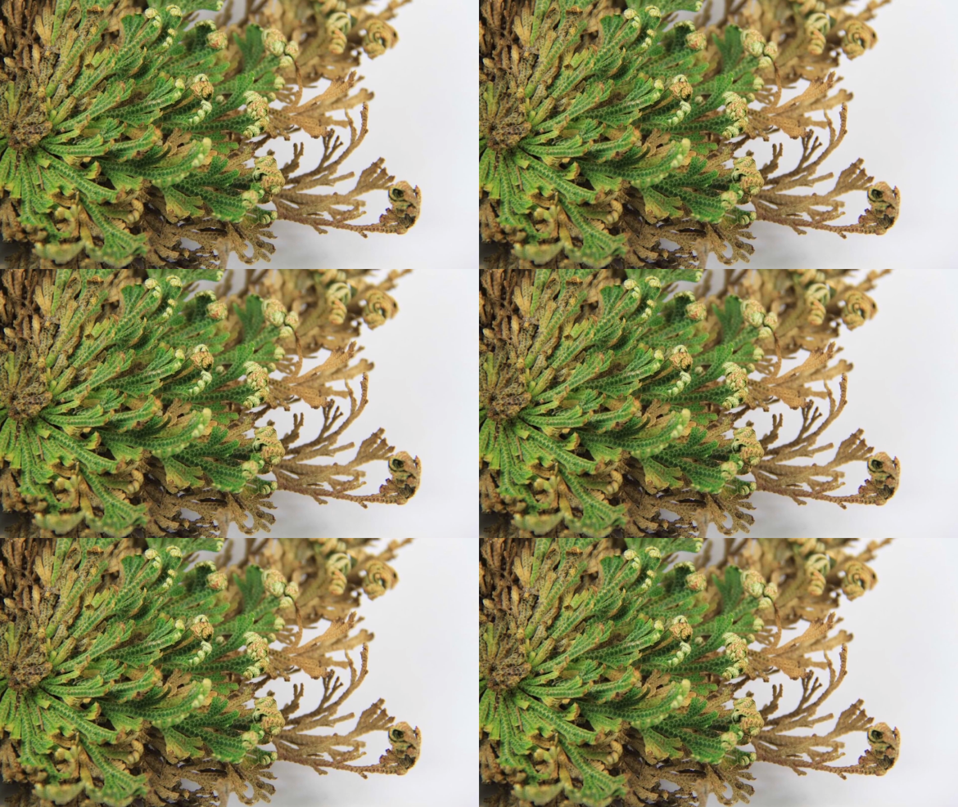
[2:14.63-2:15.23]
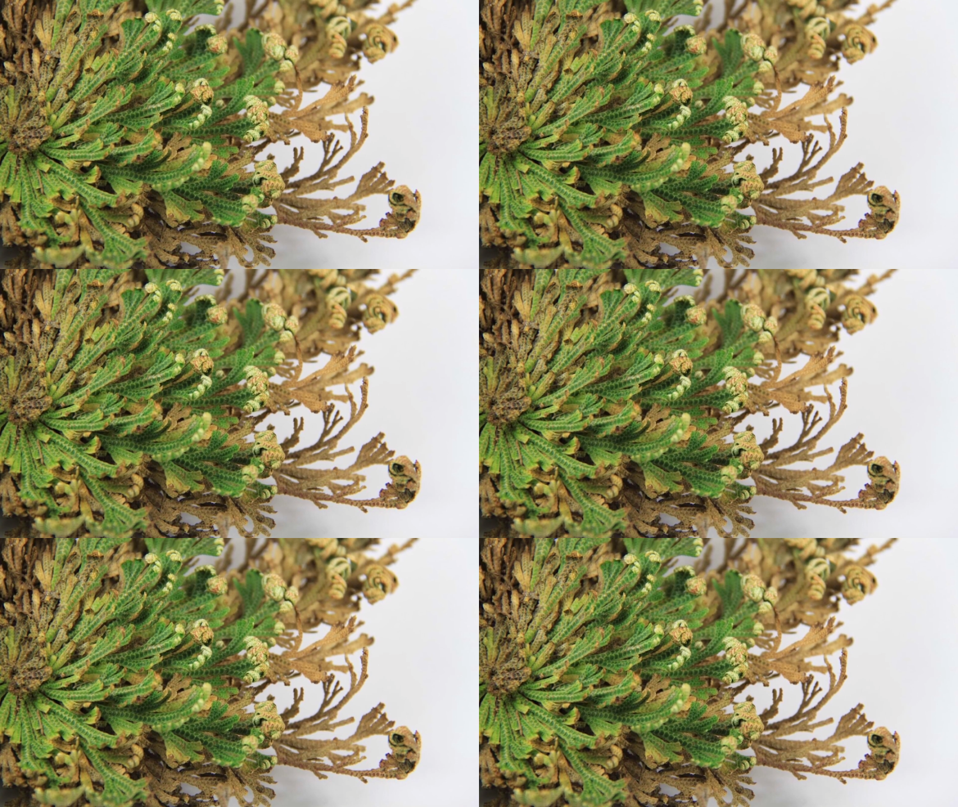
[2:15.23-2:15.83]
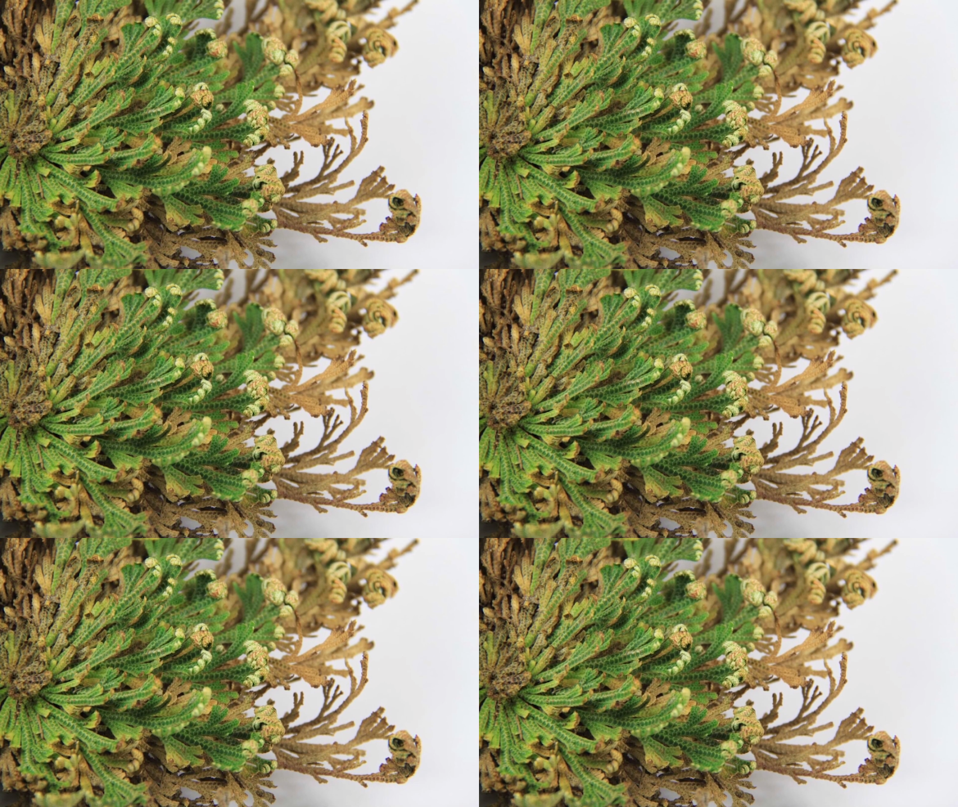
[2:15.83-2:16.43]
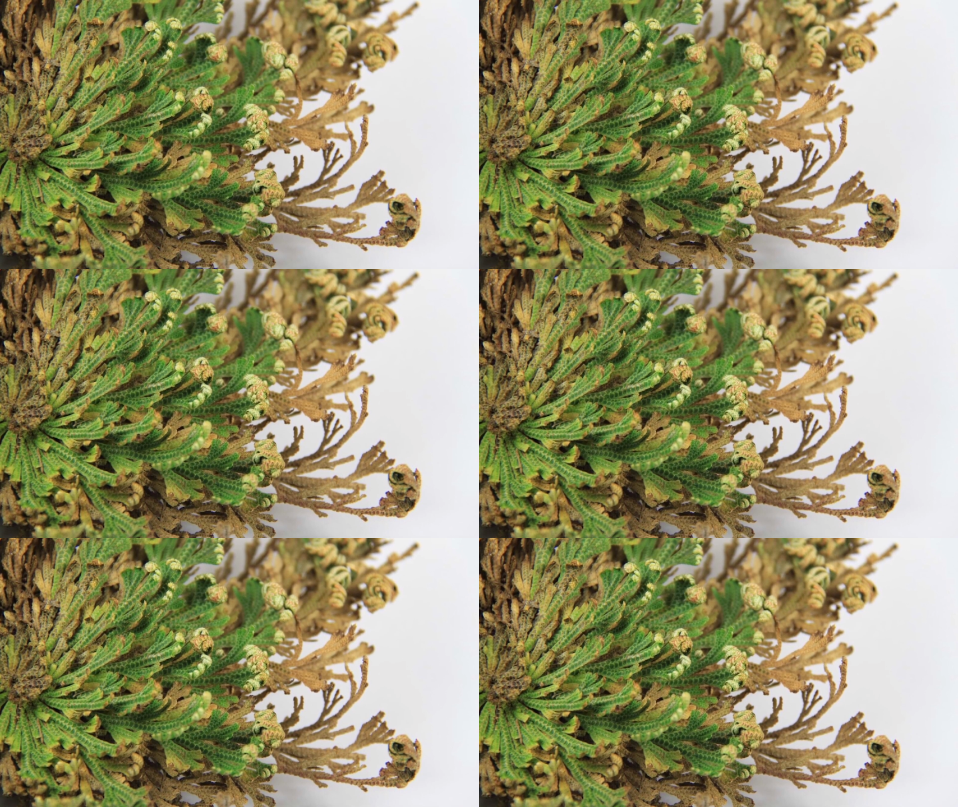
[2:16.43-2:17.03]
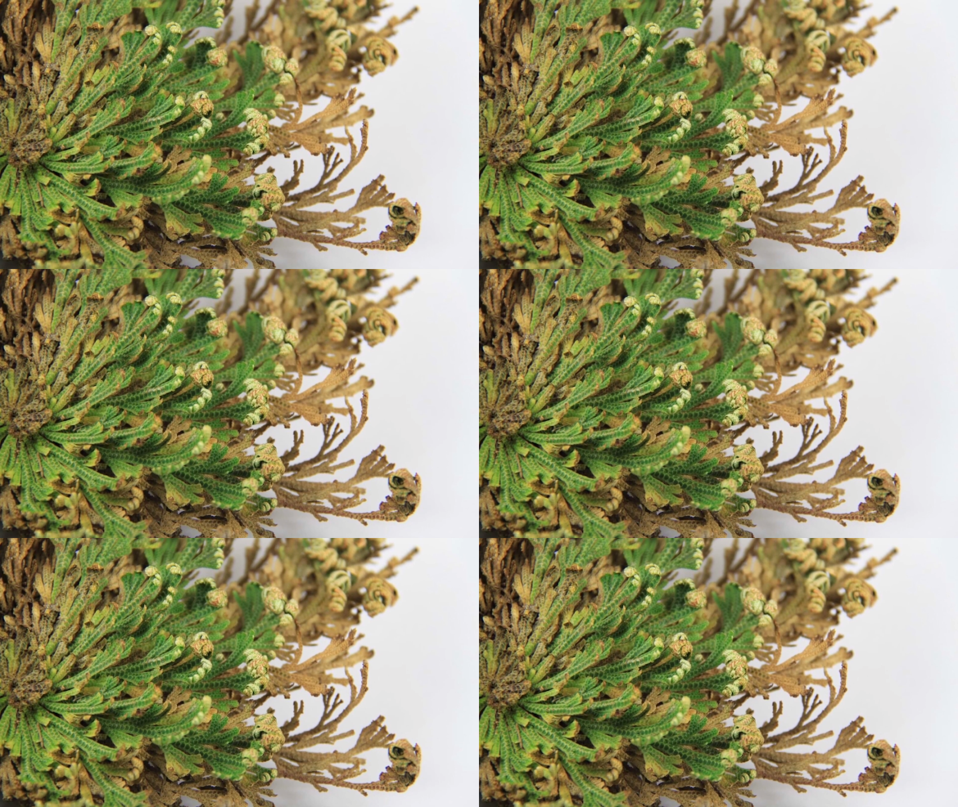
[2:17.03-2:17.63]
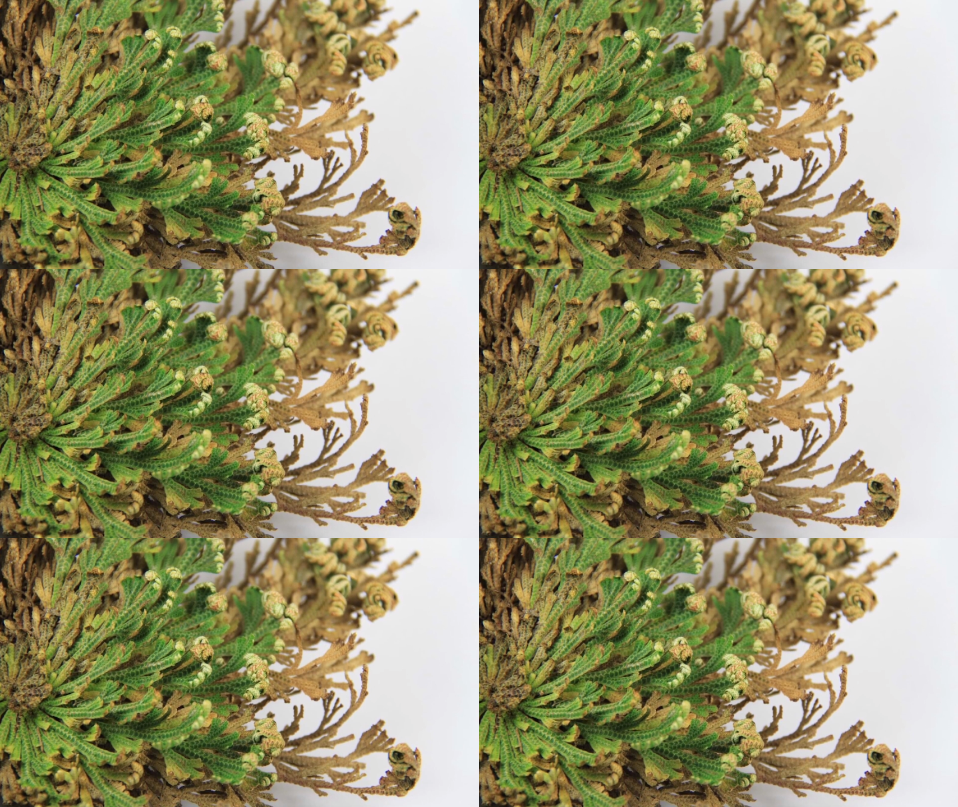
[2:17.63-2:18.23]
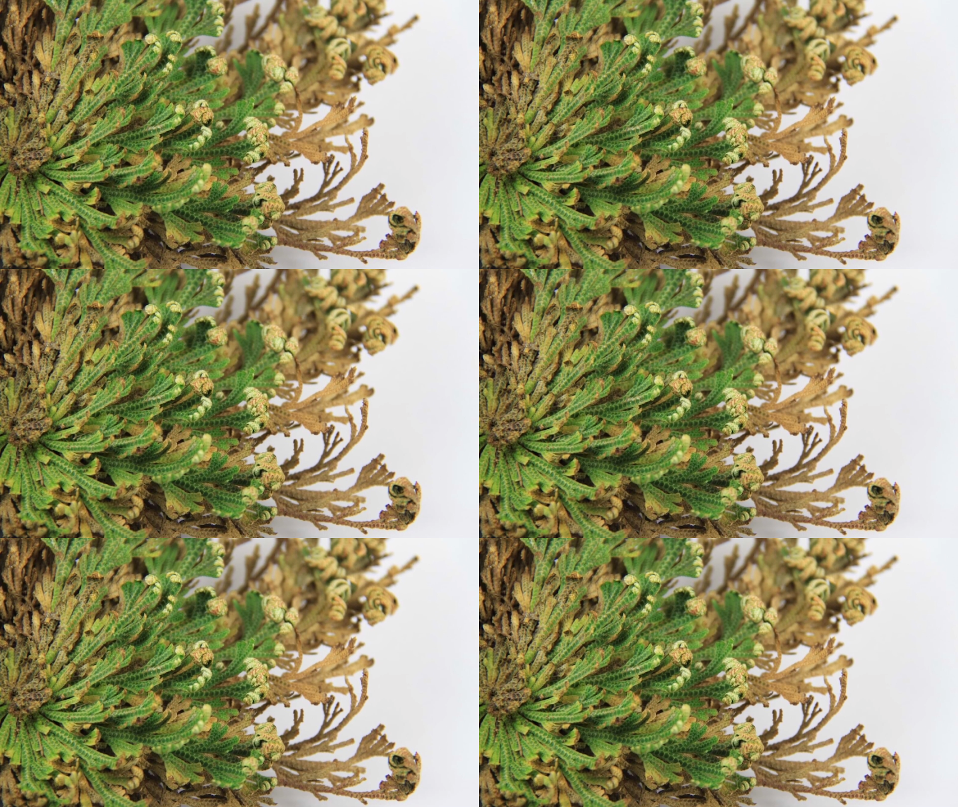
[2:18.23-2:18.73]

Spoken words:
No face is visible, so there are no lips to read.